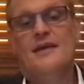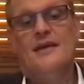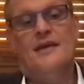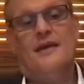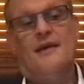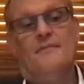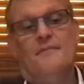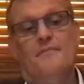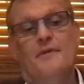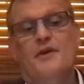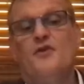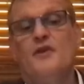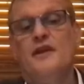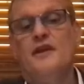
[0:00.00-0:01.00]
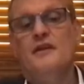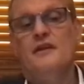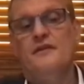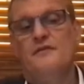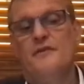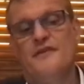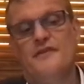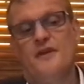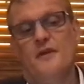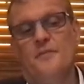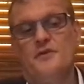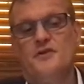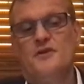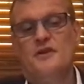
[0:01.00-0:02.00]
Um, be critical of the risks and
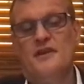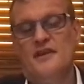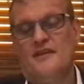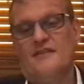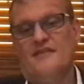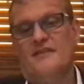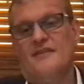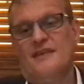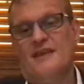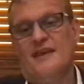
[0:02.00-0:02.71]
opportunities.